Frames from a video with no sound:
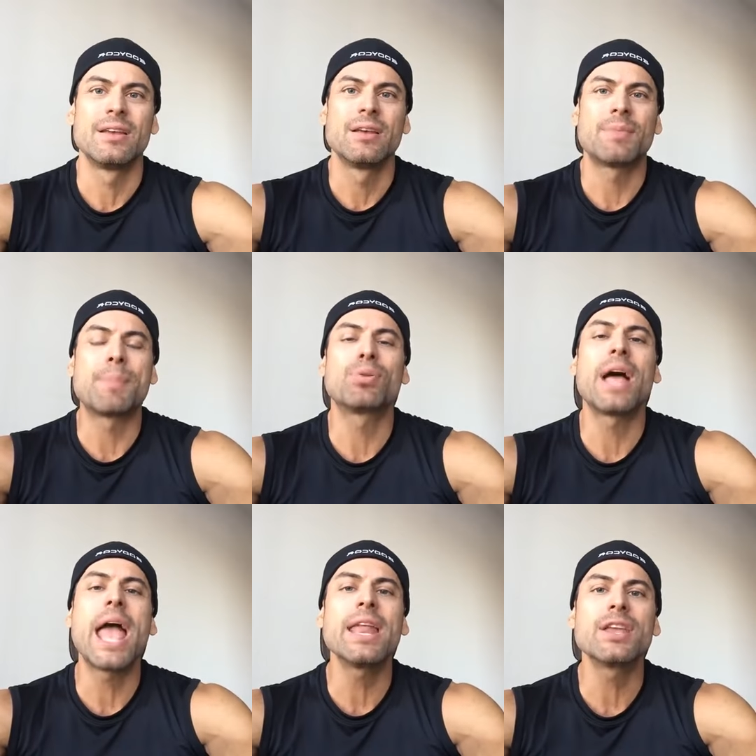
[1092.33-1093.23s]
By
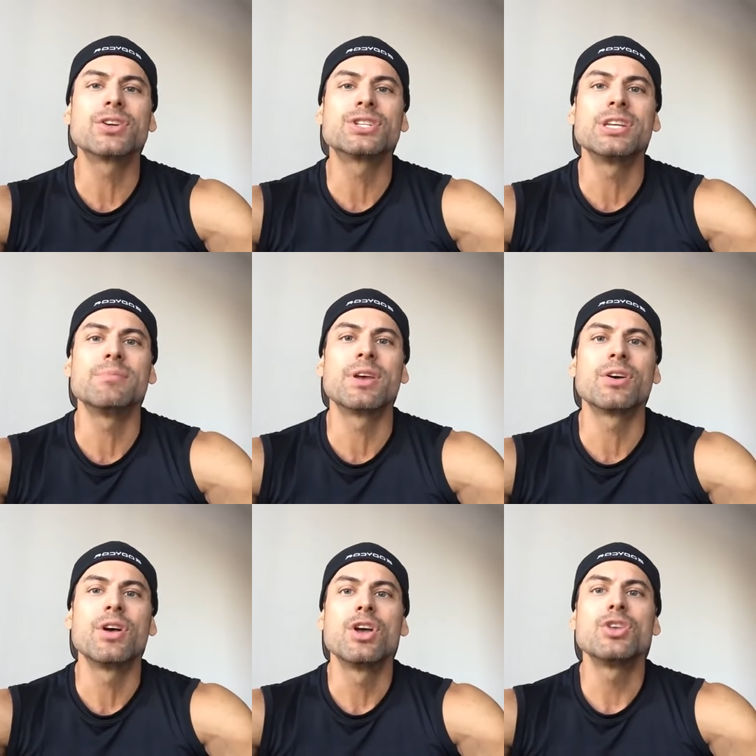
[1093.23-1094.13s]
planning your cheat
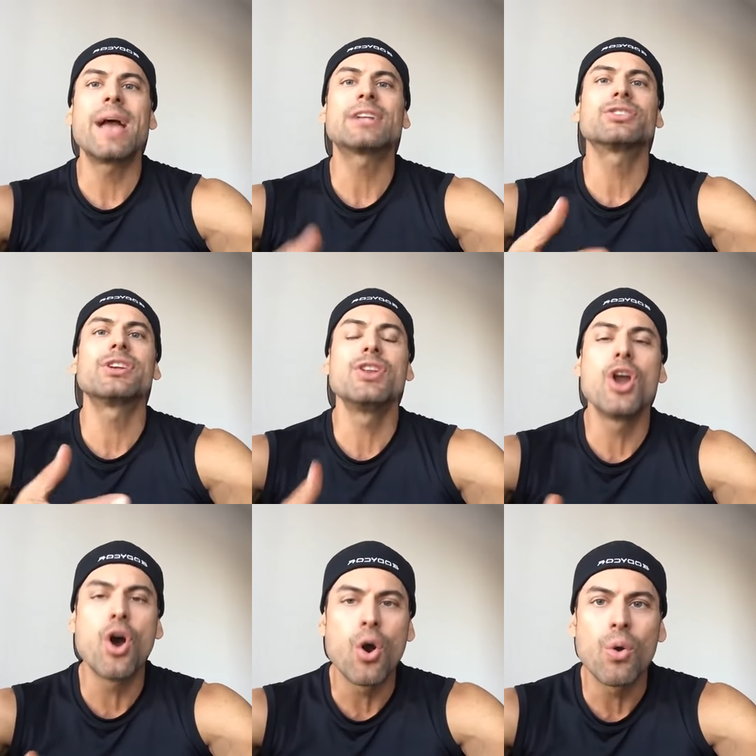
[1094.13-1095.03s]
meal, you actually
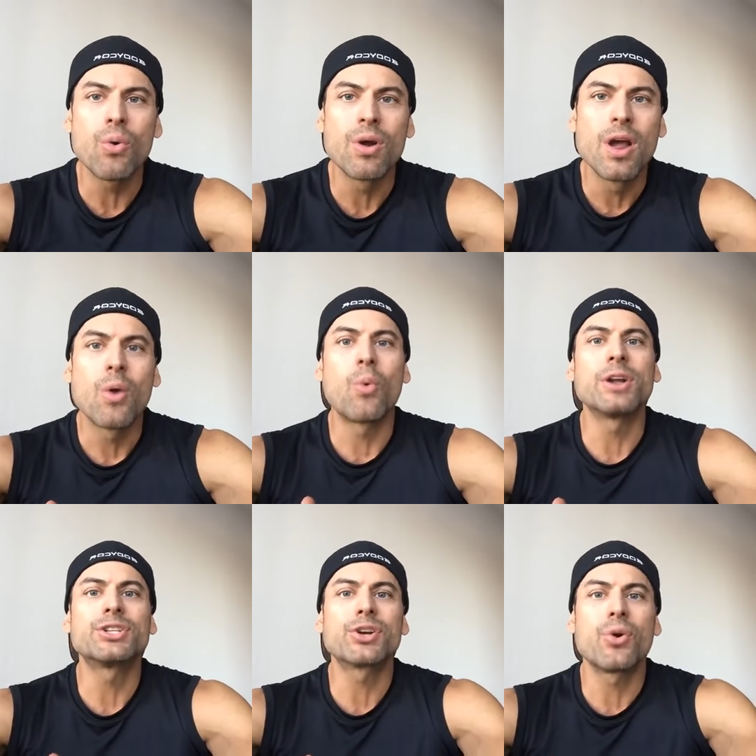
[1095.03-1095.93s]
know
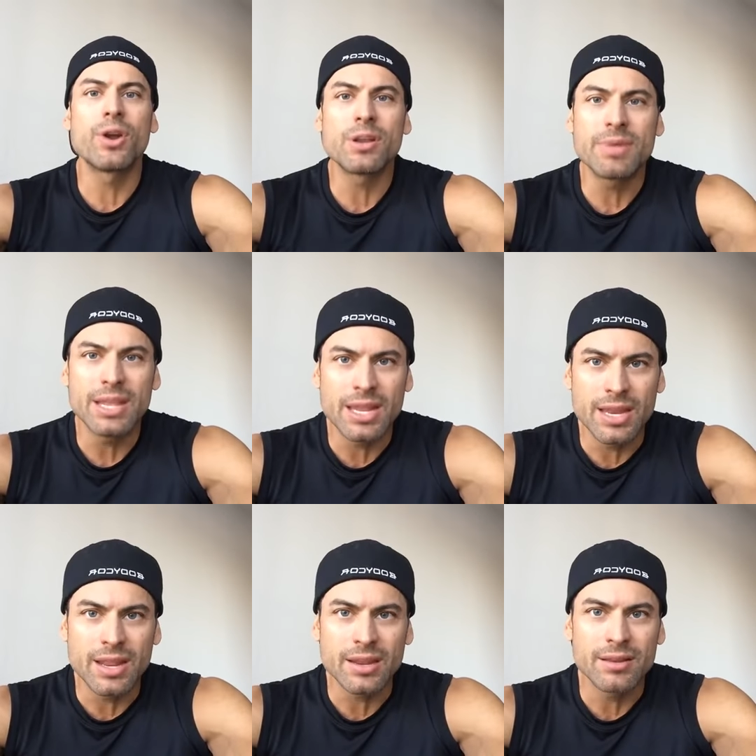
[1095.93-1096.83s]
what you're going to be
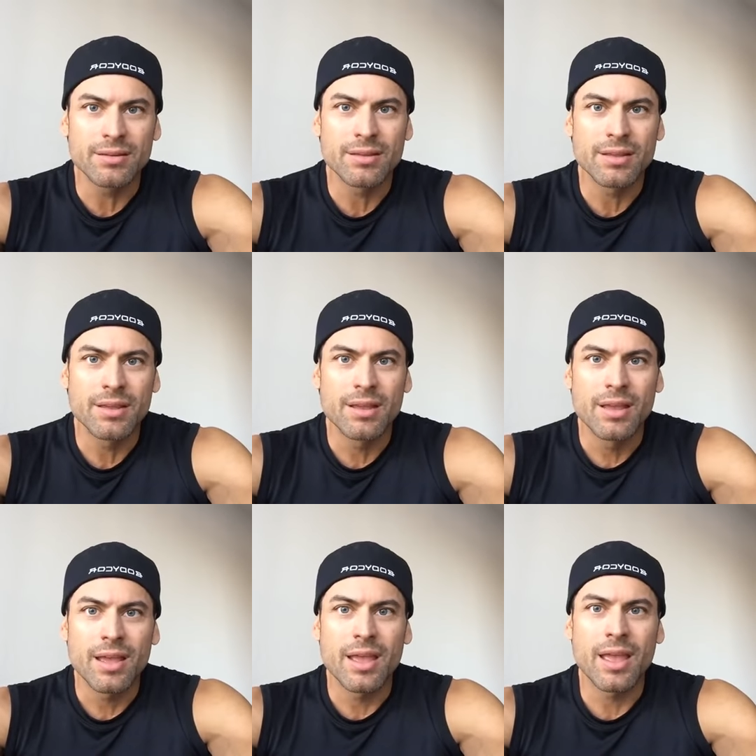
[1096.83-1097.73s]
eating,
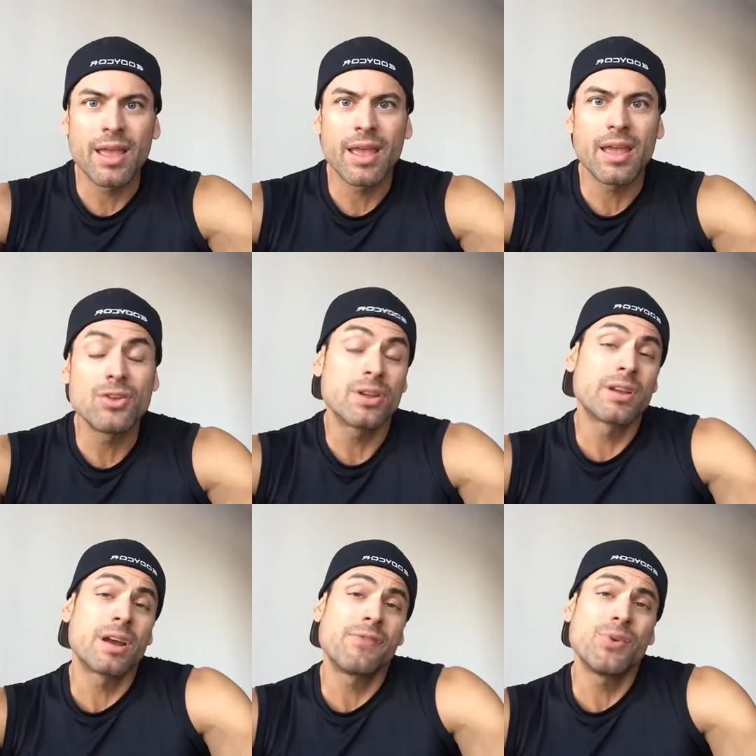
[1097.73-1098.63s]
and you
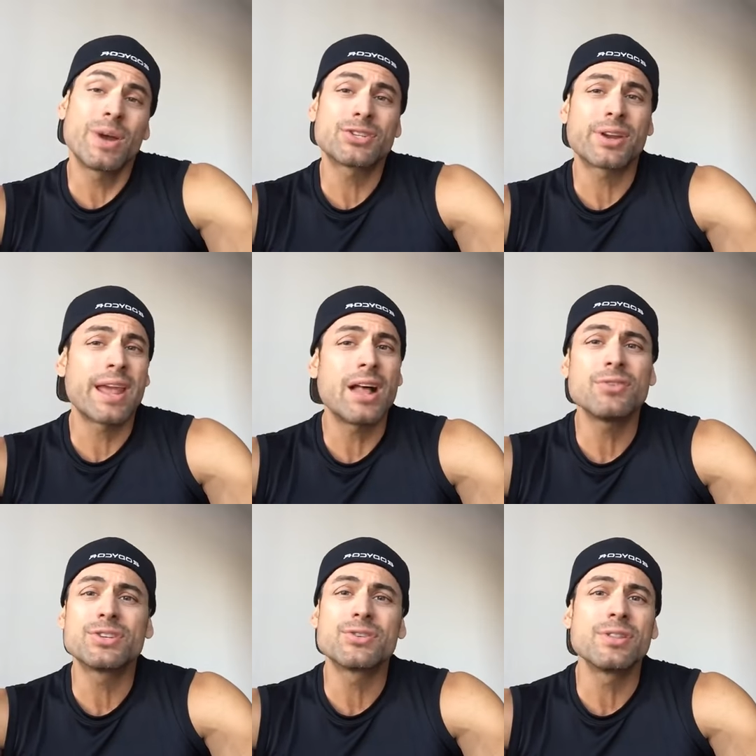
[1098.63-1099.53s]
can cut a few extra
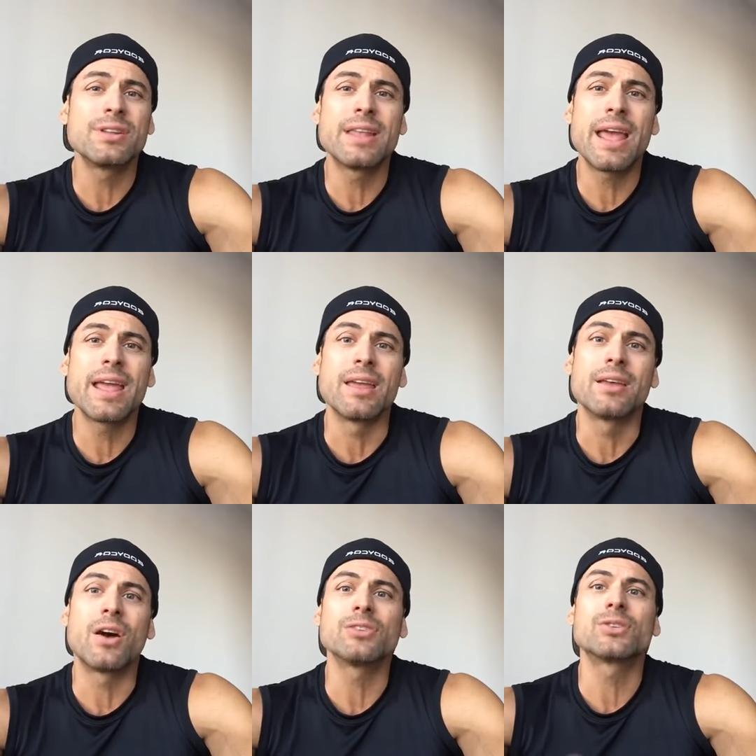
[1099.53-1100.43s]
calories during the
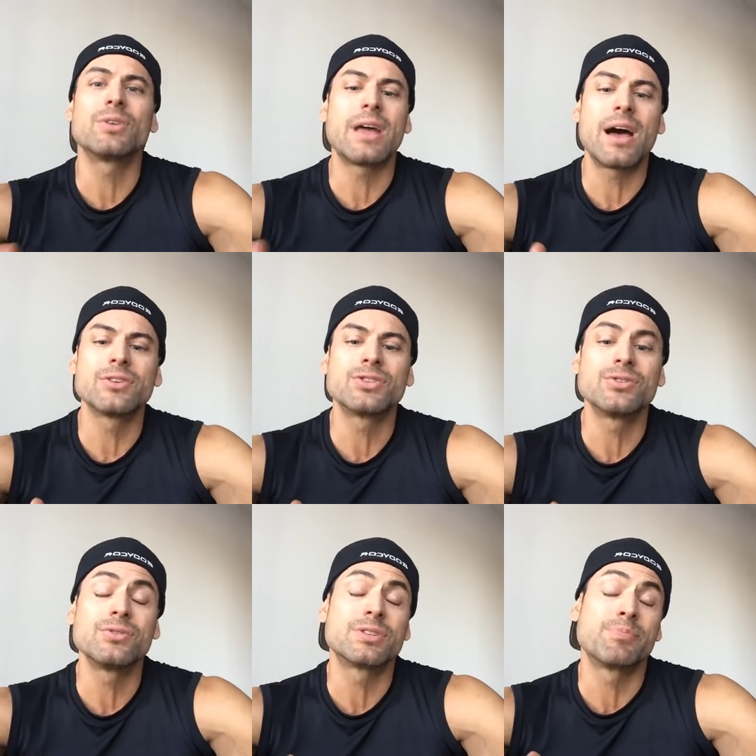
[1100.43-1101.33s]
day. It also allows
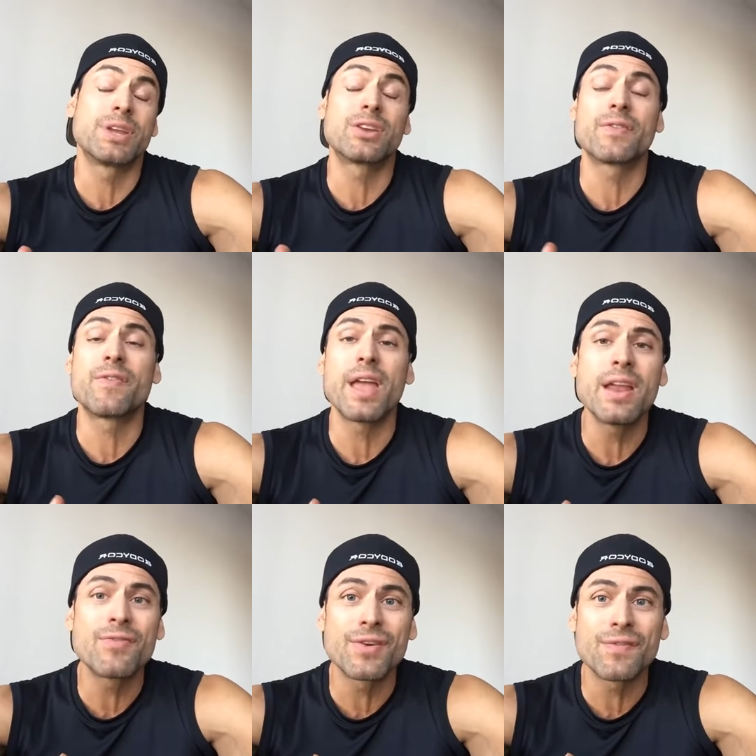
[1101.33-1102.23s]
you to pick your
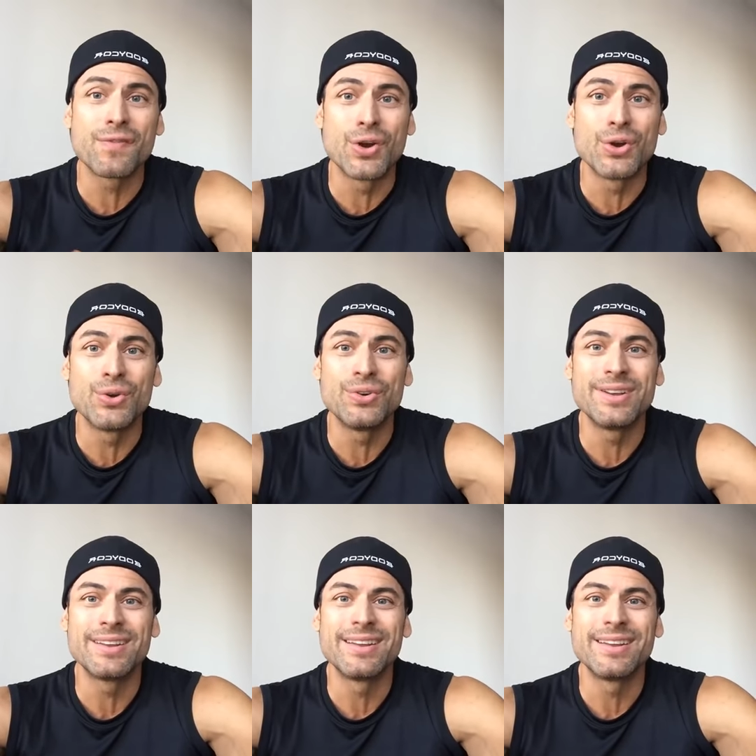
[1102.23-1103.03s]
favorite food